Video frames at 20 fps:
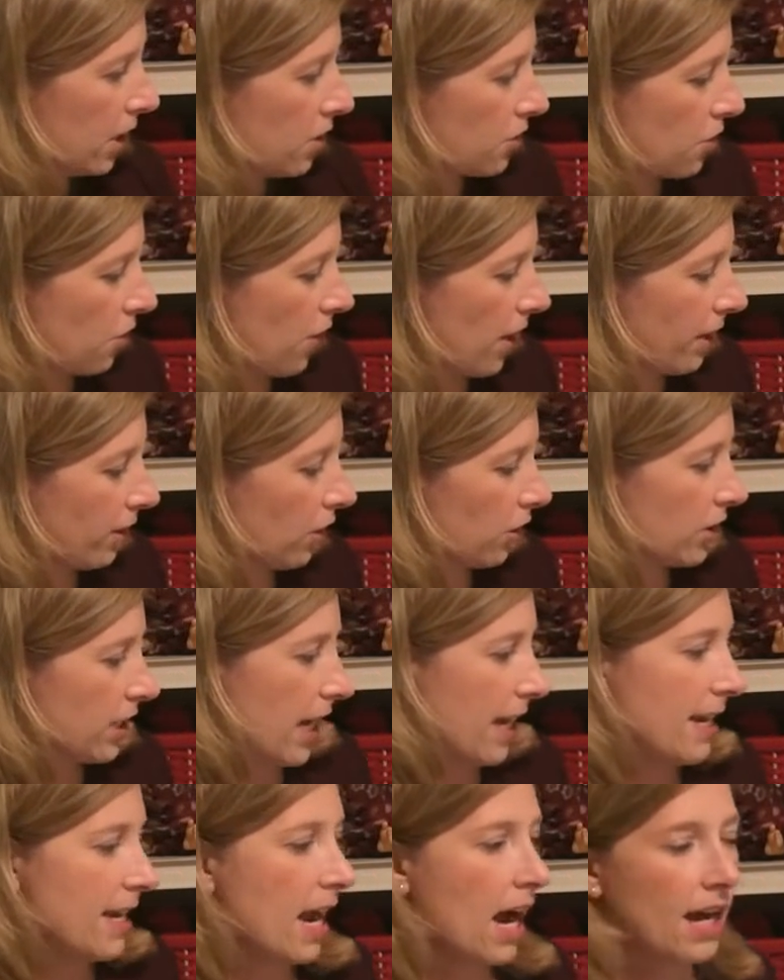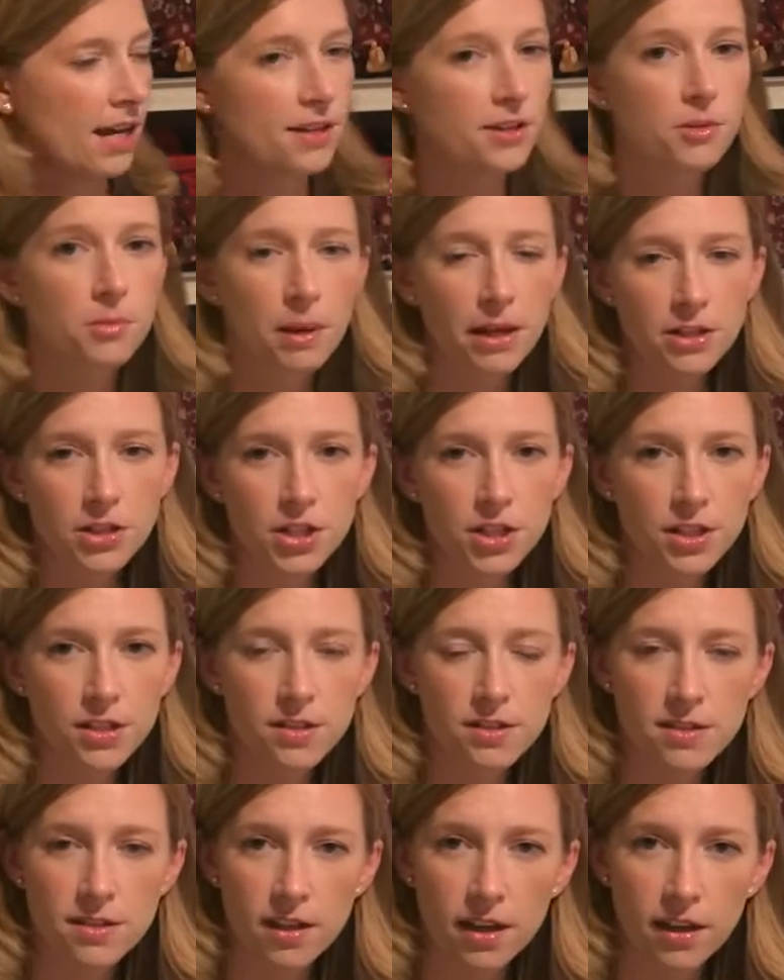So they looked at 9
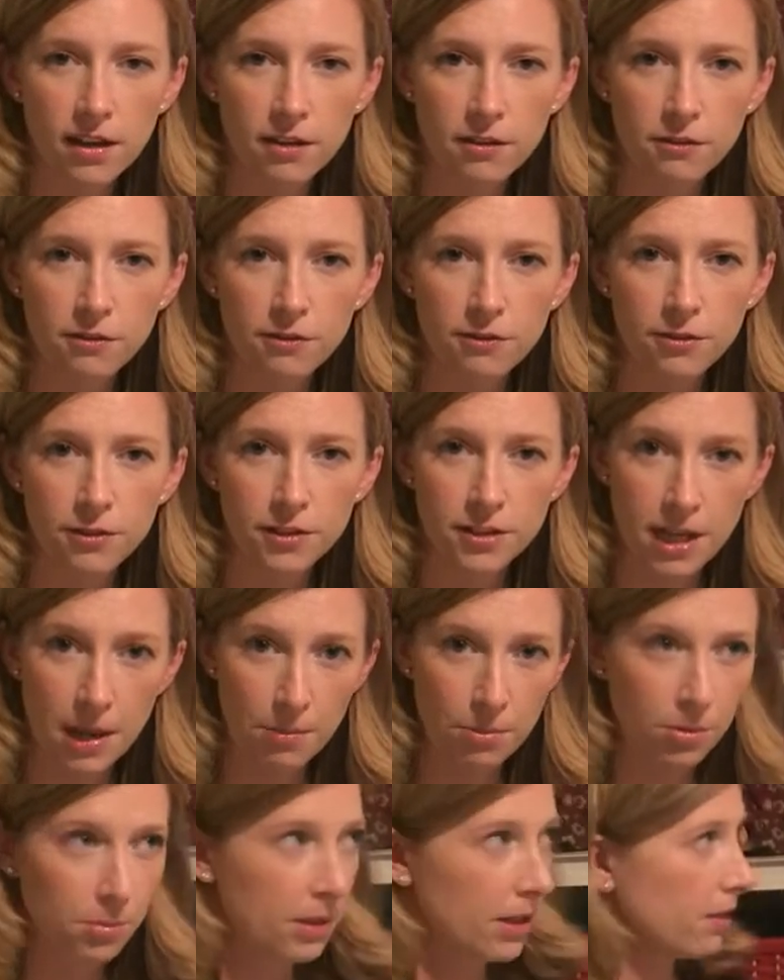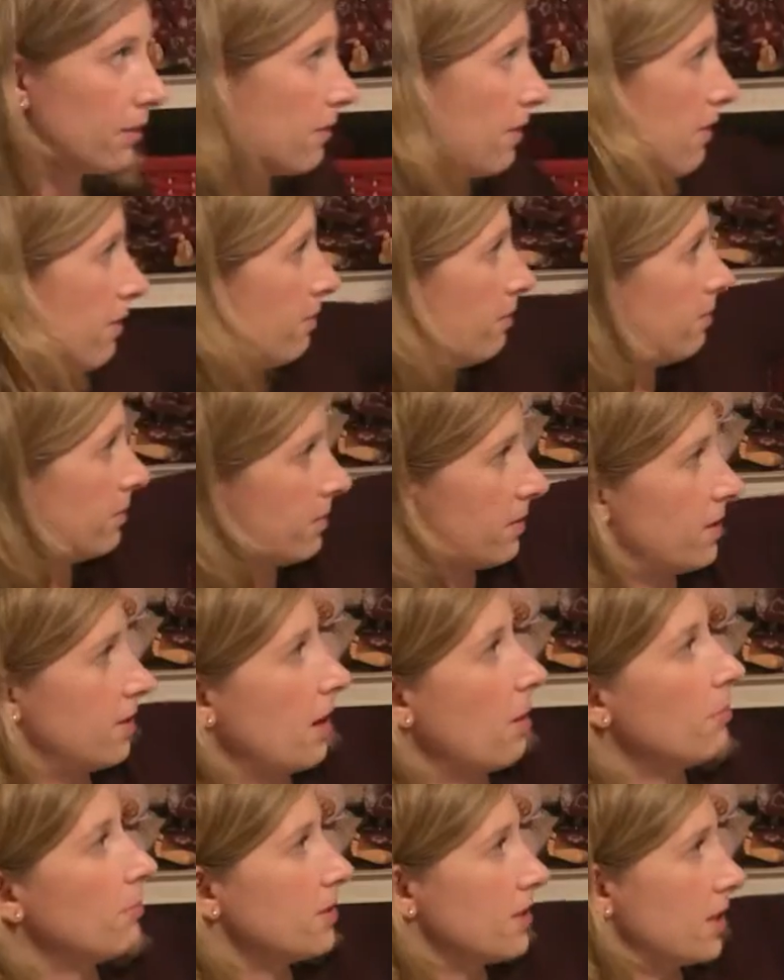dimensions of temperament,
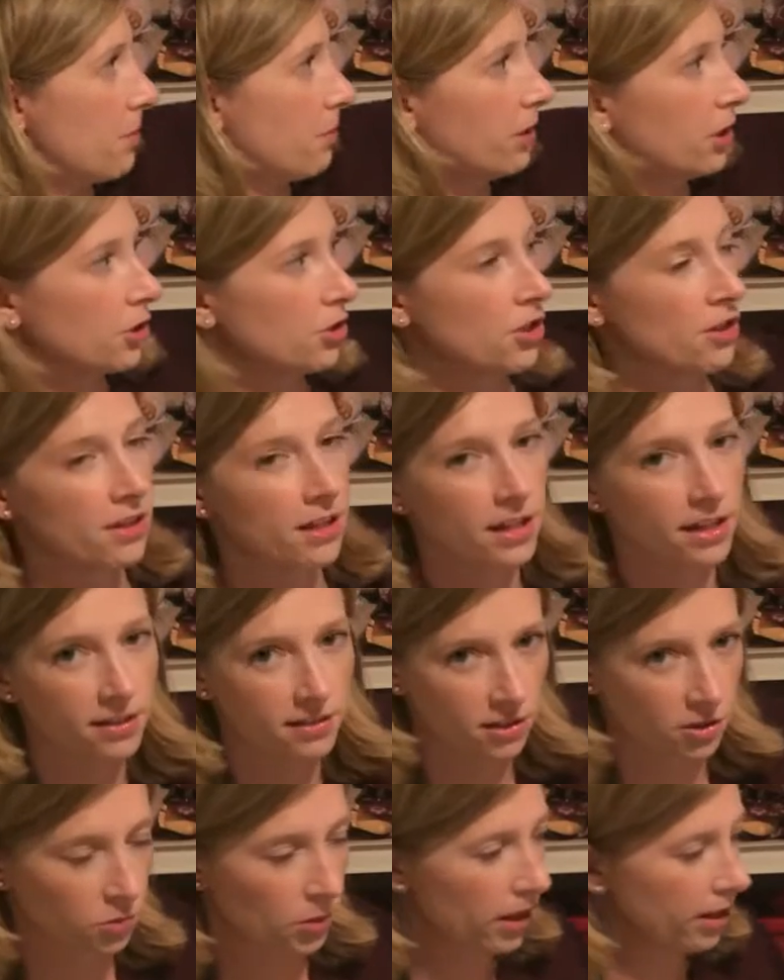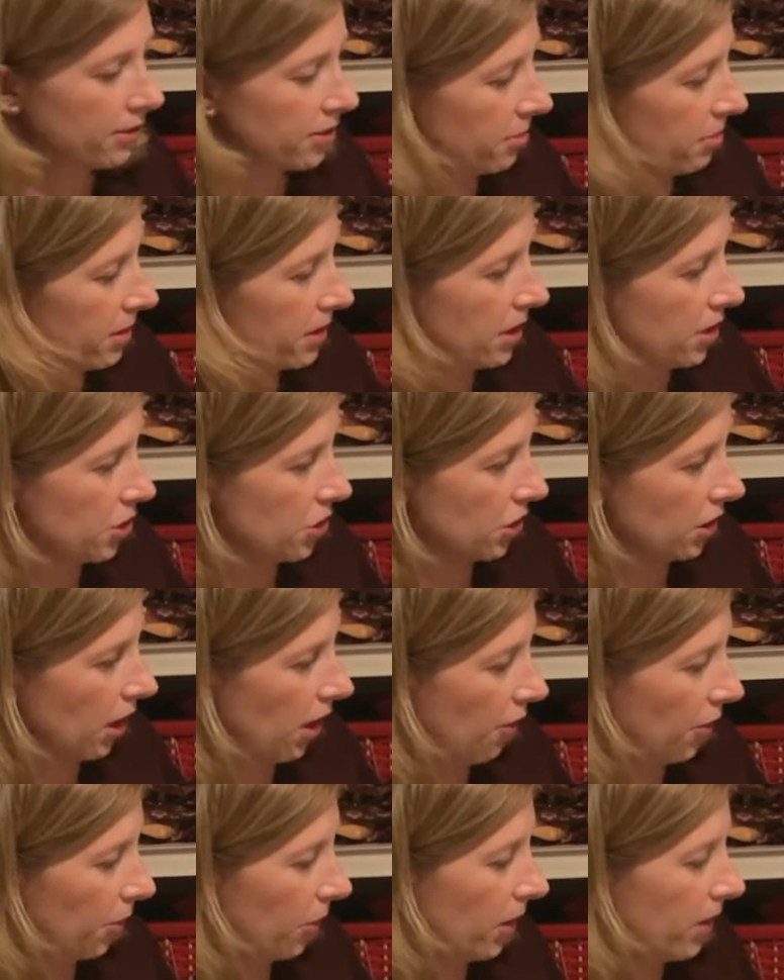some similar to these as well as some additional
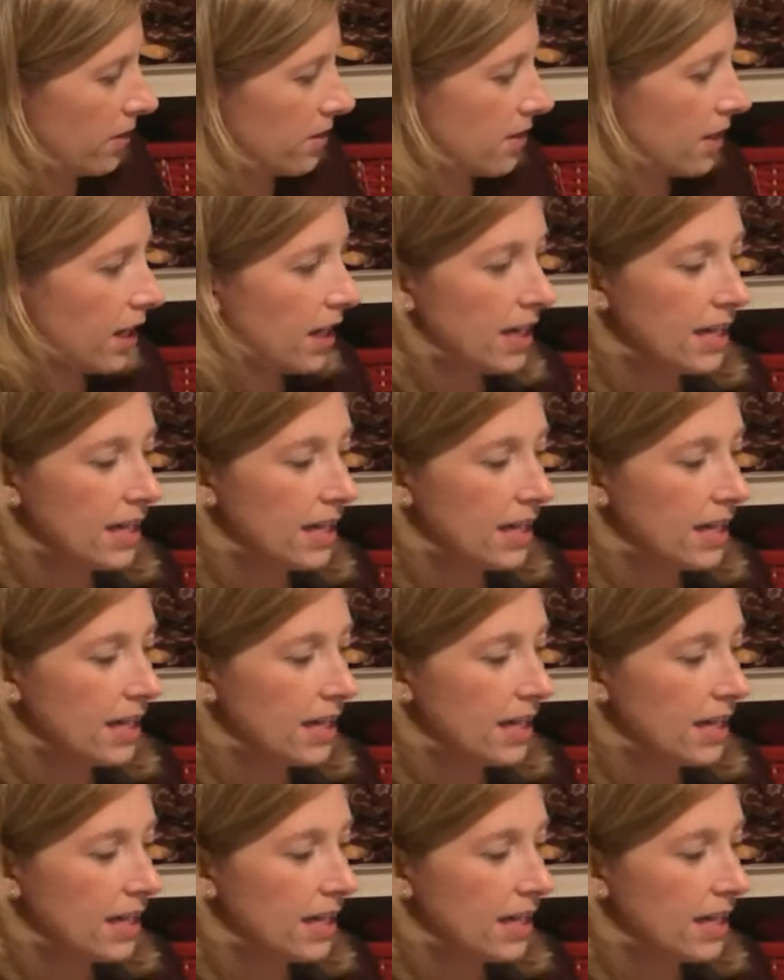other ones.